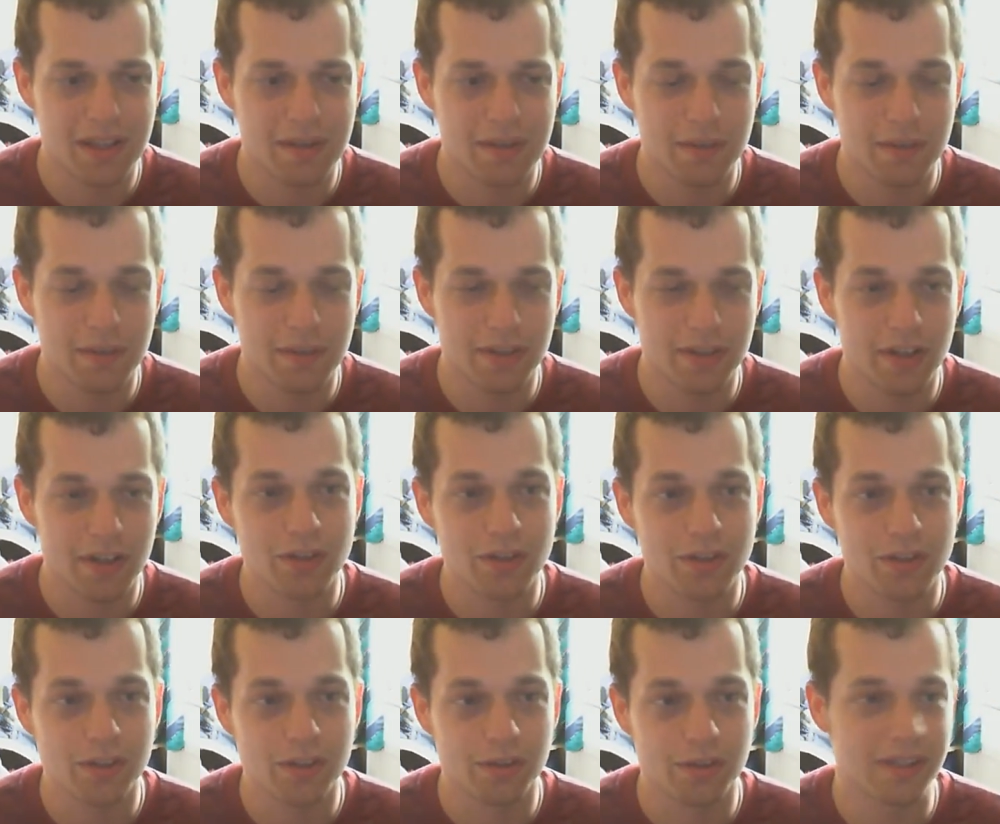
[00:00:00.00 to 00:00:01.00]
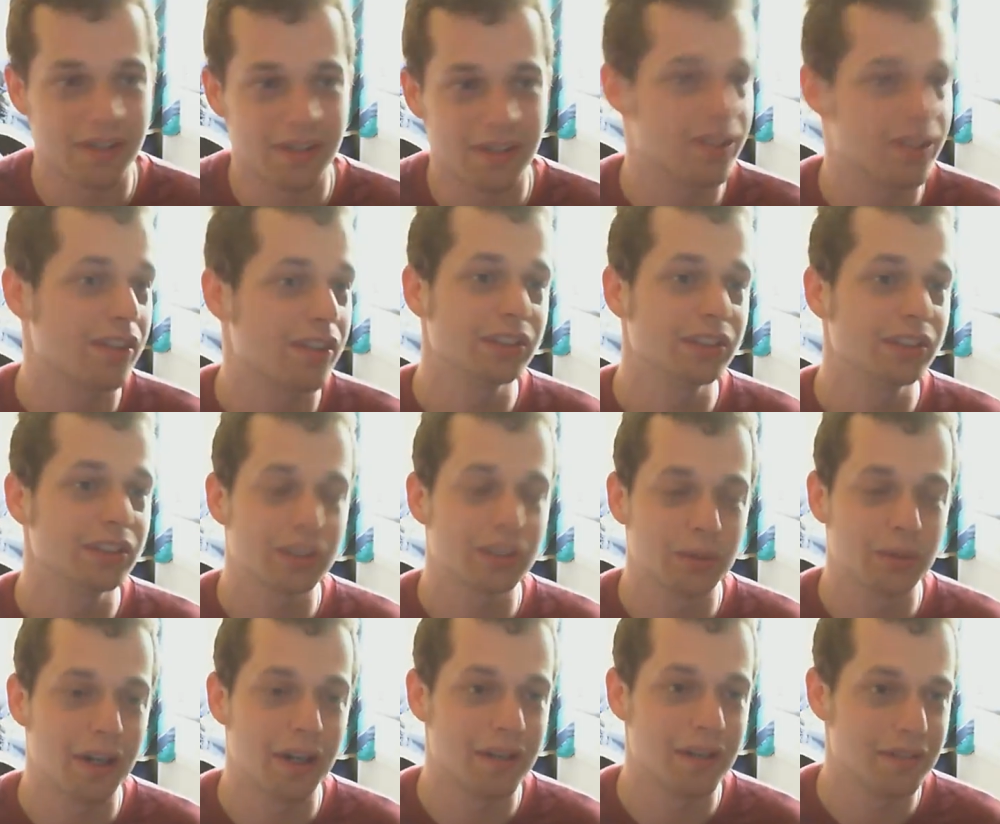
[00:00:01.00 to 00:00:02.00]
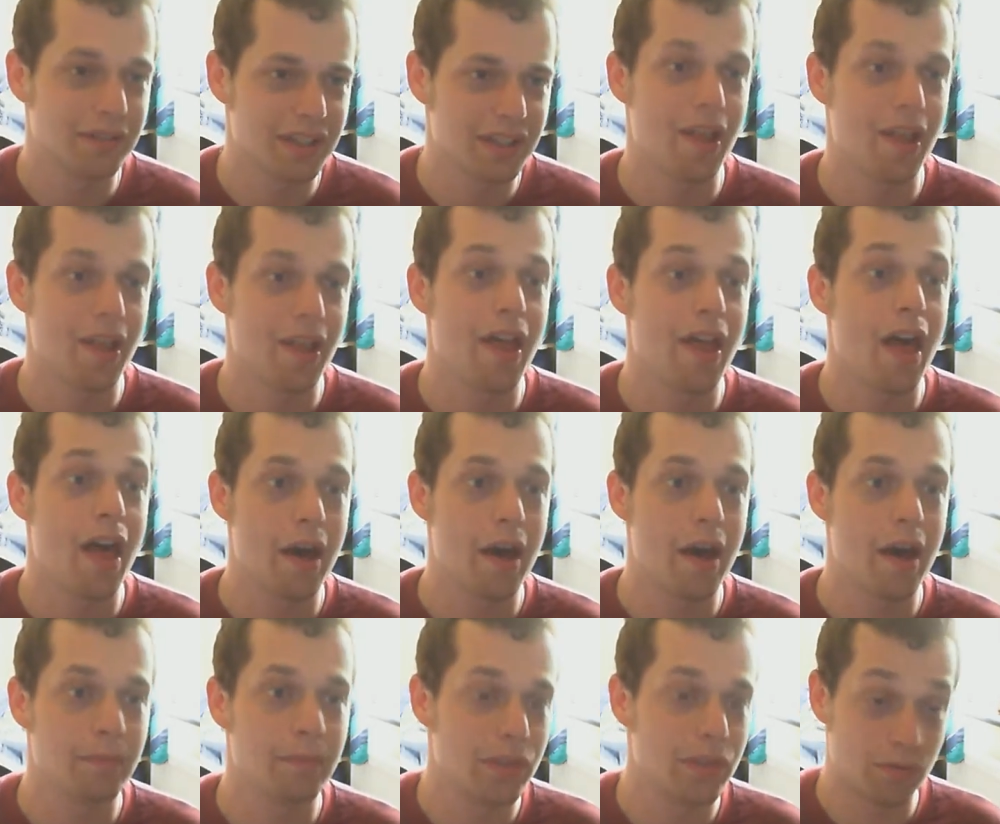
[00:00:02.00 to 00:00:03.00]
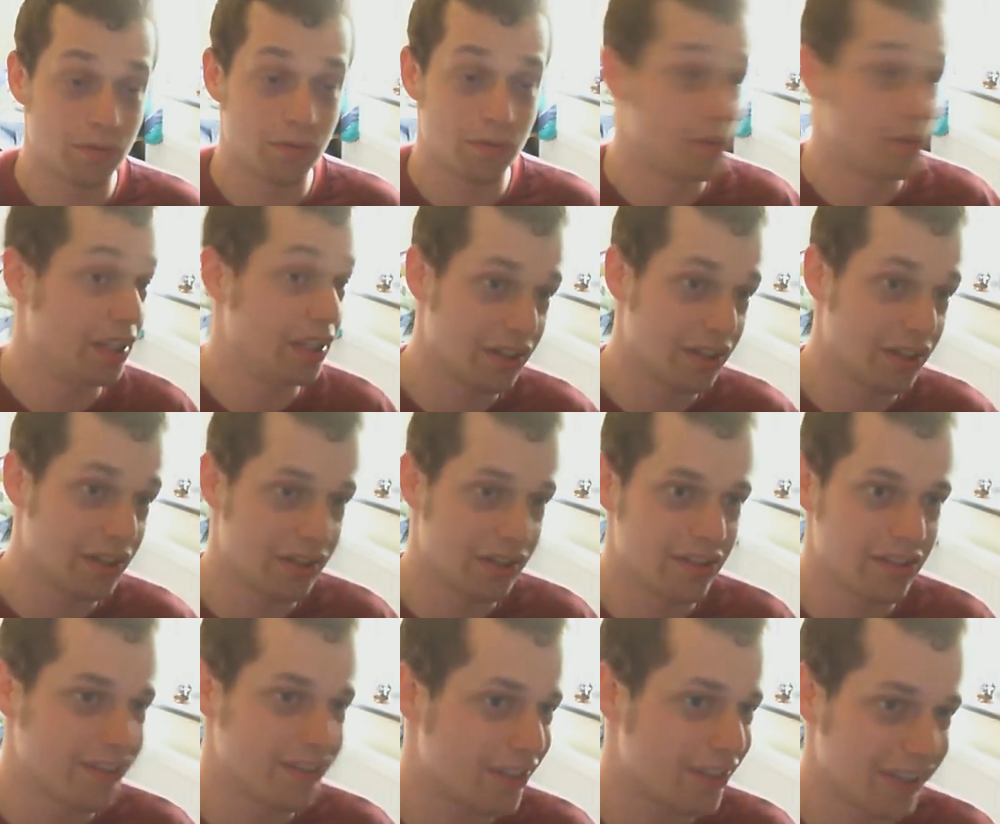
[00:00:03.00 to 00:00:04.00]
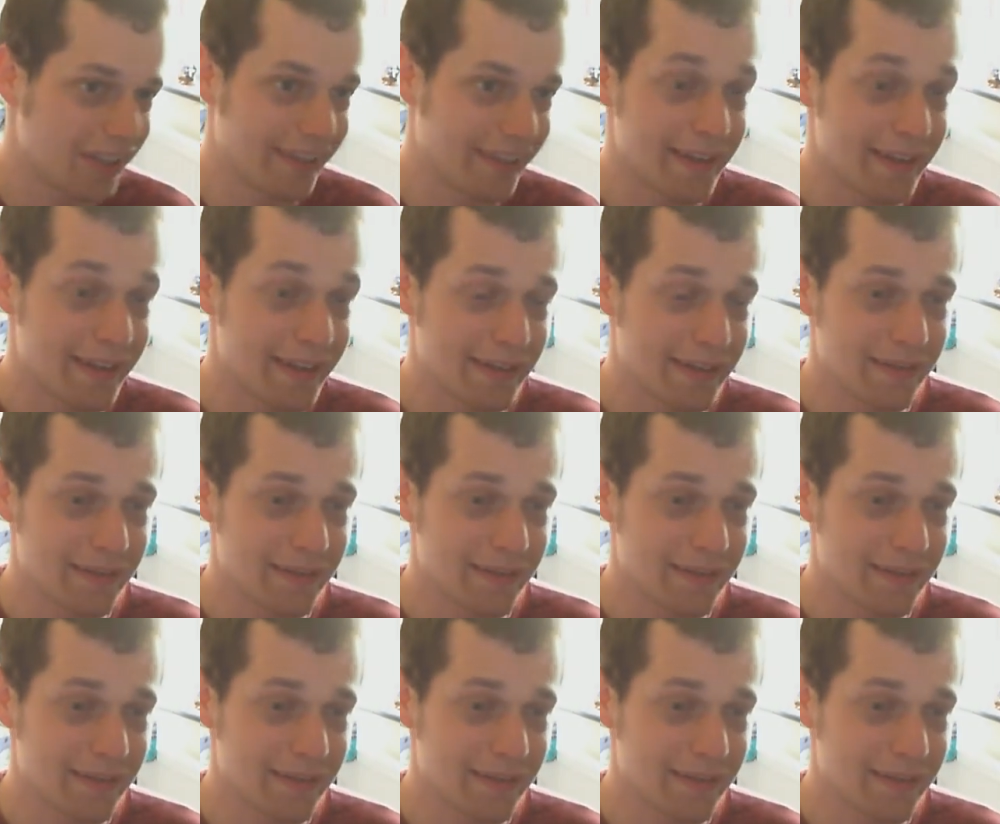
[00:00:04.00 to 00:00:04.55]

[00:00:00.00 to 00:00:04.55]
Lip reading: Miss Archer or Mrs. Archer or whatever doesn't really seriously get.